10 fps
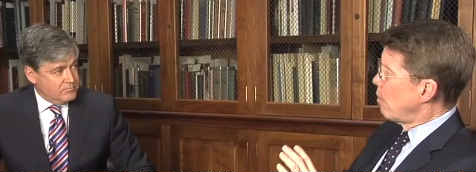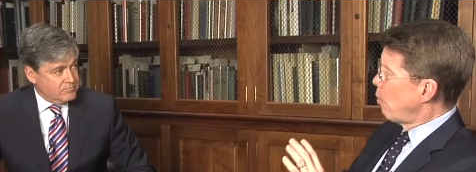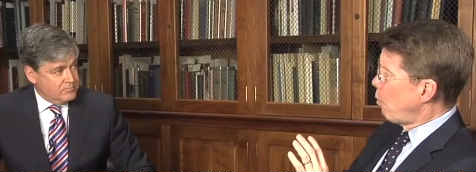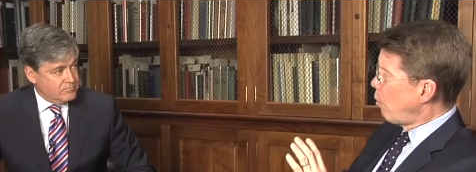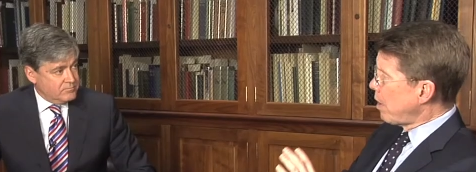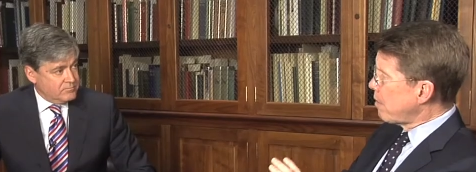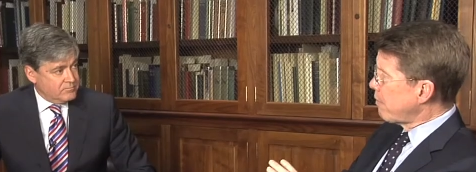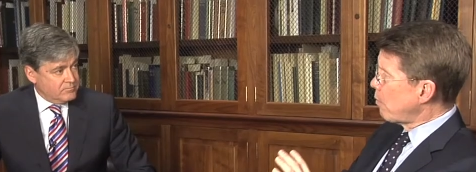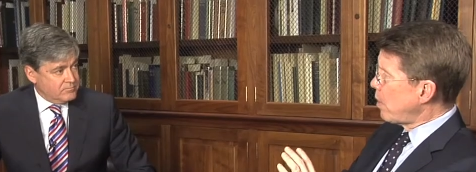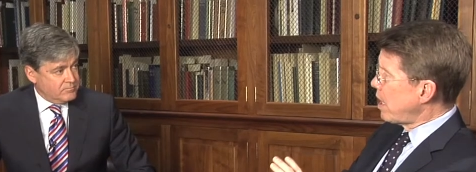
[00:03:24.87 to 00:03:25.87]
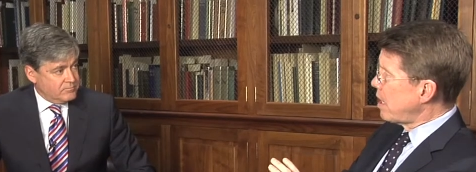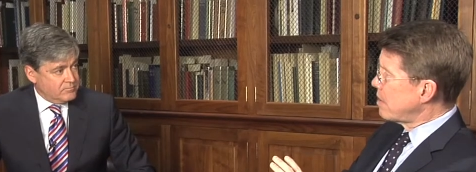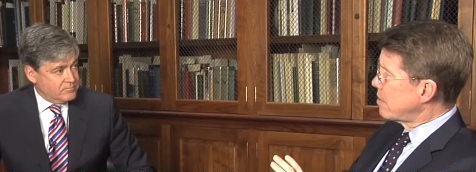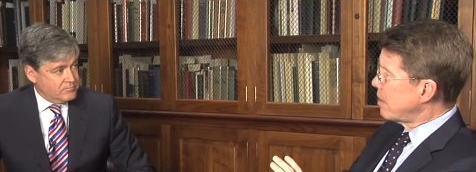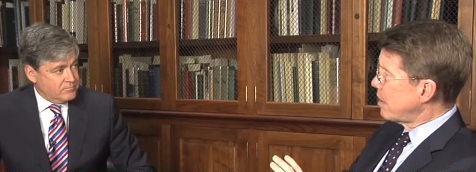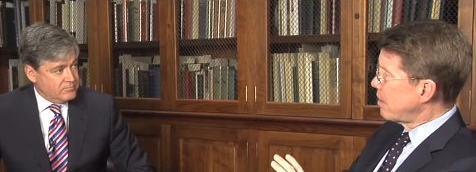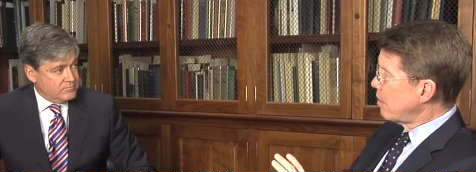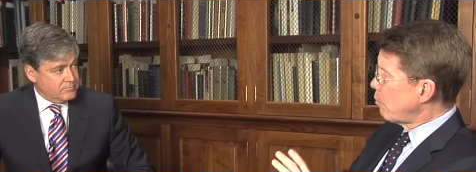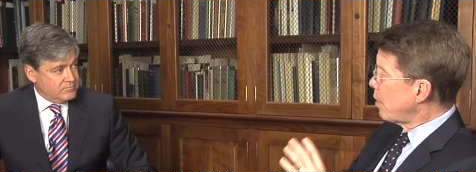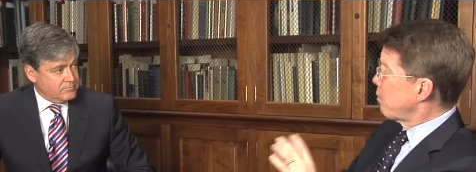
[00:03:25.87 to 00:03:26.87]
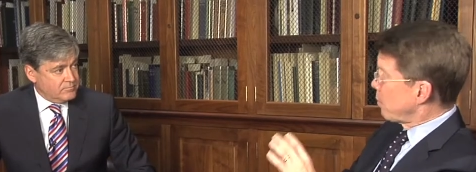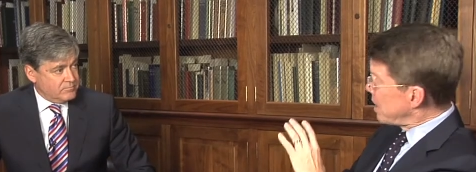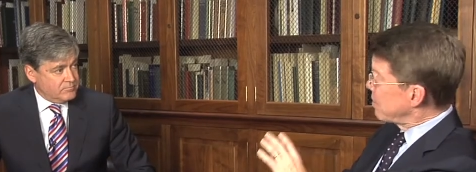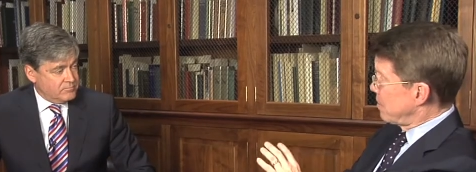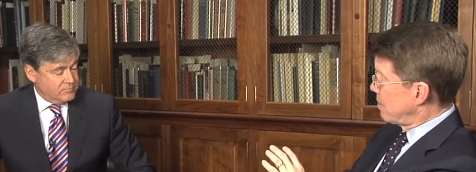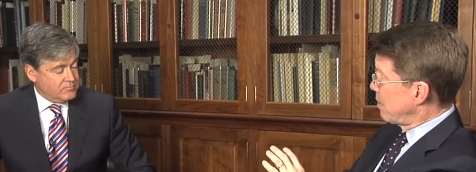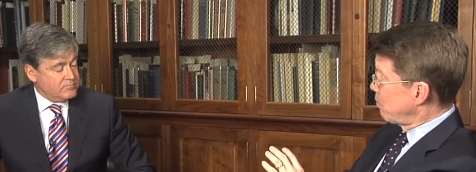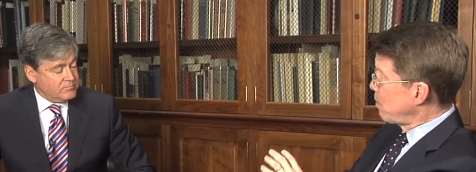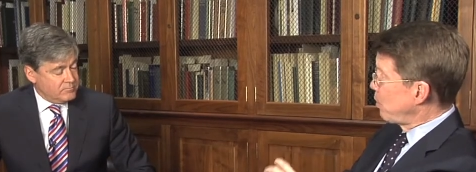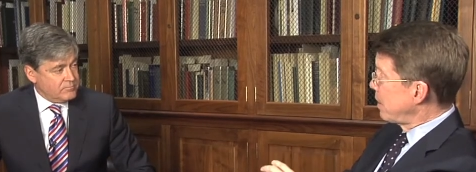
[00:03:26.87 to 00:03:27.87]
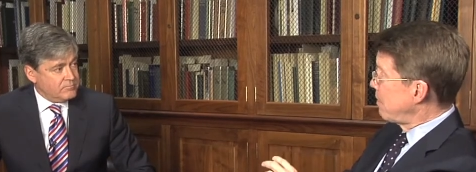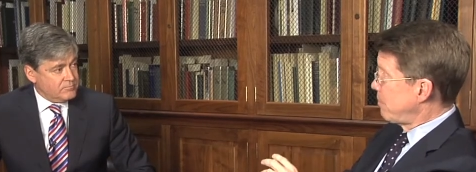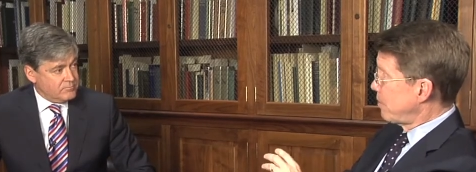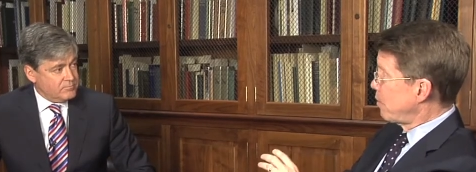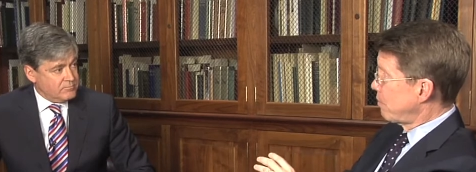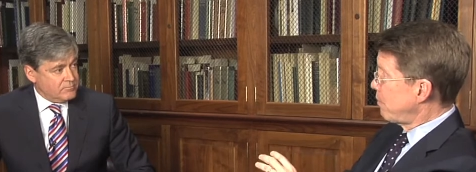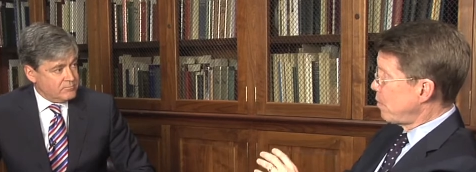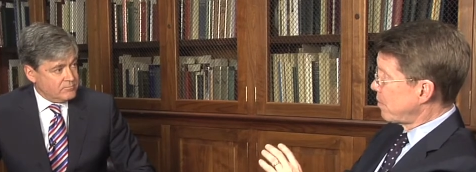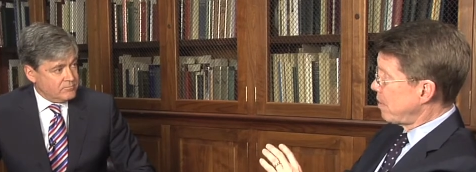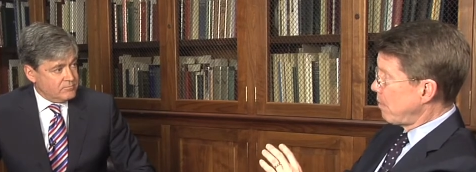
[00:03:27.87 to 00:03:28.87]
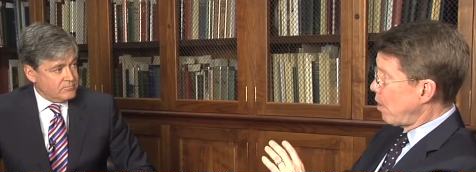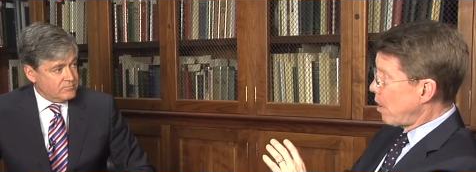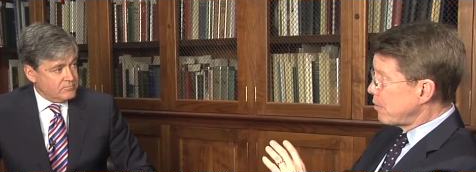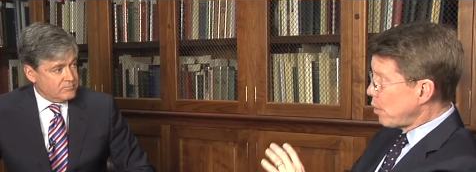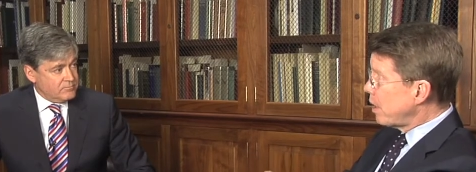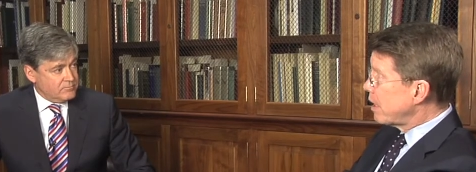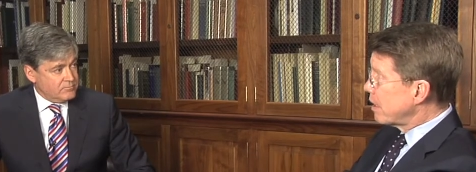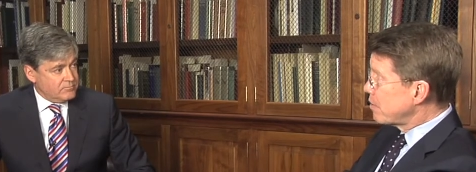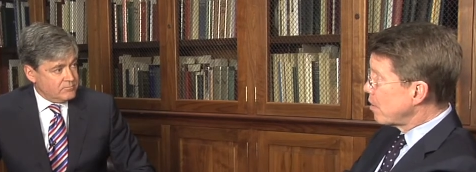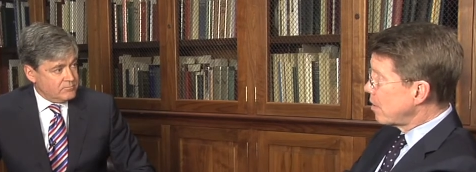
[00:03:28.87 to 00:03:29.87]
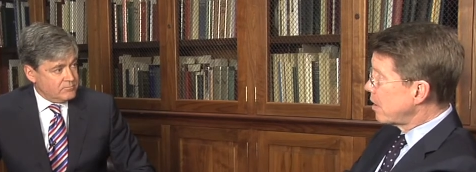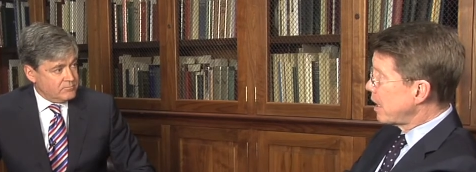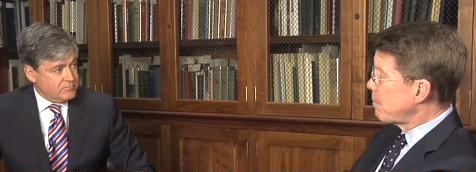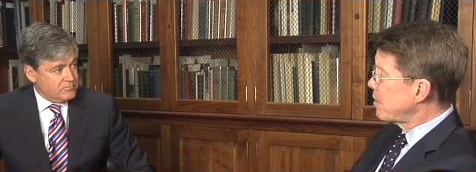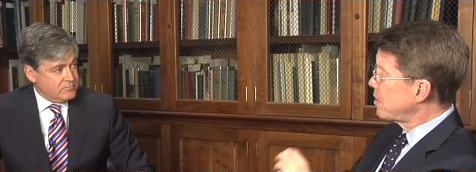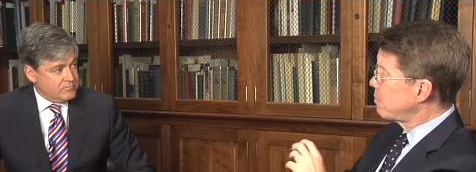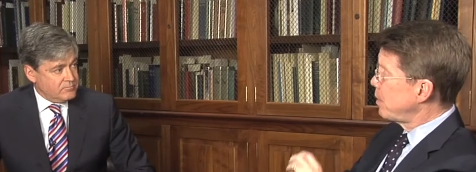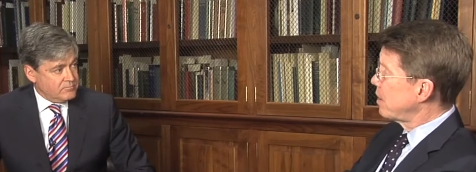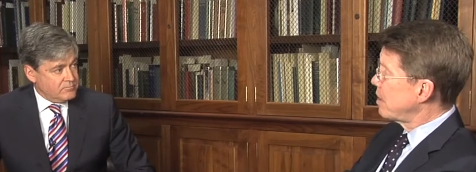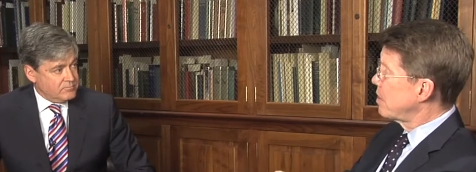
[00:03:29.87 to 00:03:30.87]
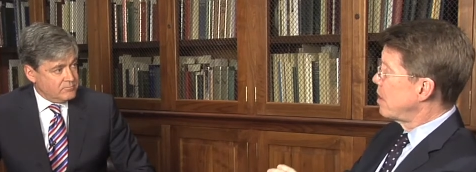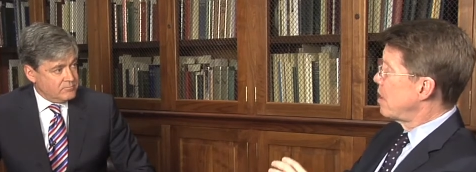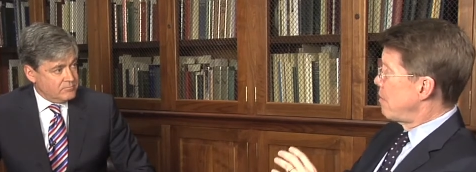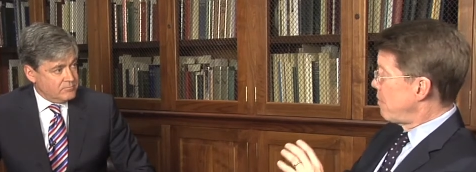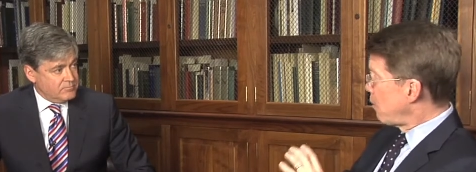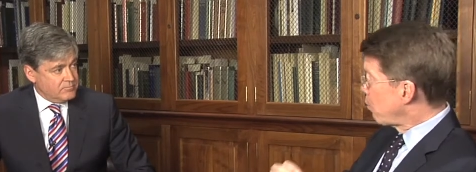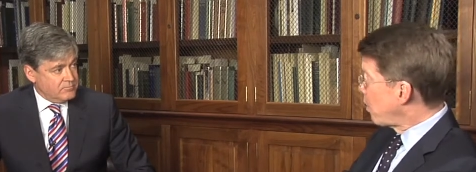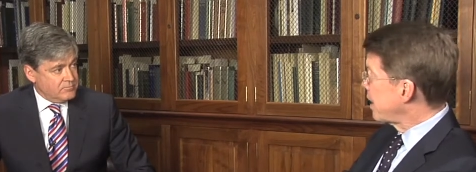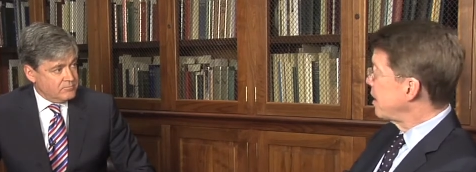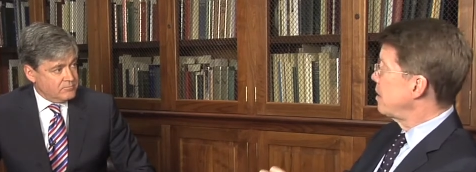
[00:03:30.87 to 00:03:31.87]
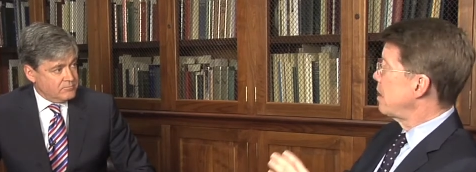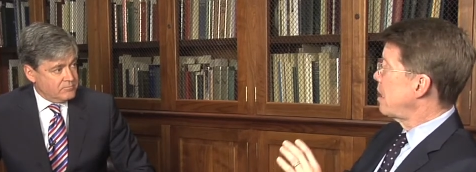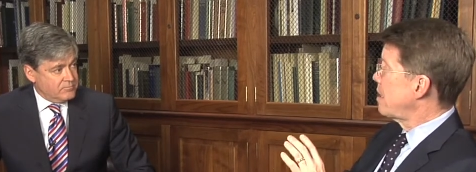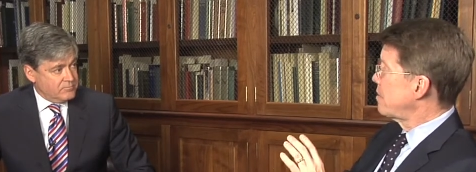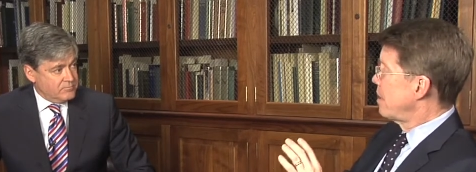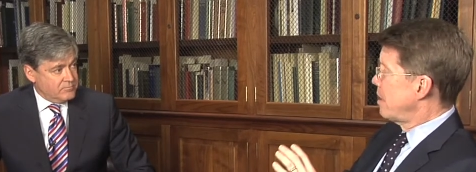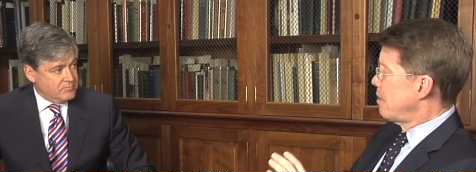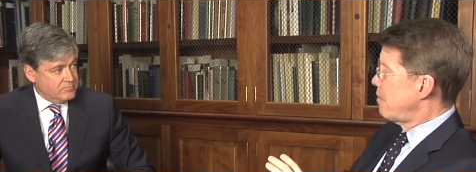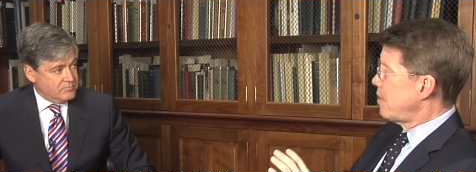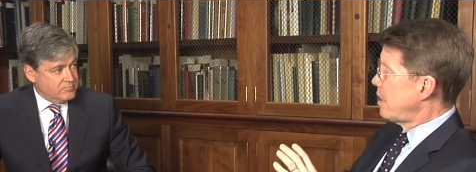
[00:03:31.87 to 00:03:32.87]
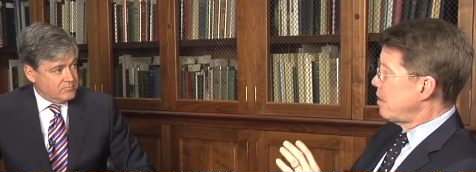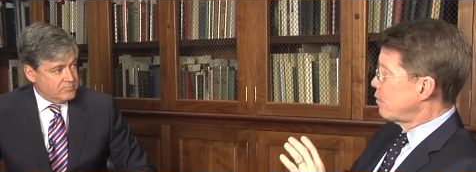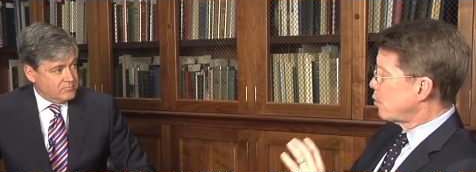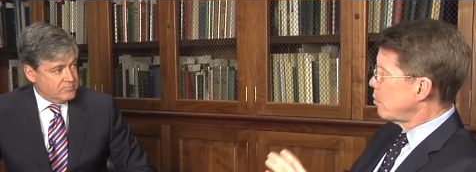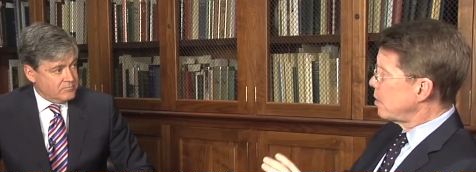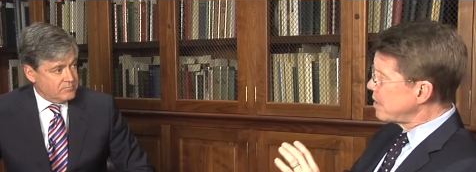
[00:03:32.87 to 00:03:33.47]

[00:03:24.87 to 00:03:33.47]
Speaker 1: one of the ways that, uh, one of the reasons that we believe that those folks have, are joining us on our campus is because they recognize the truly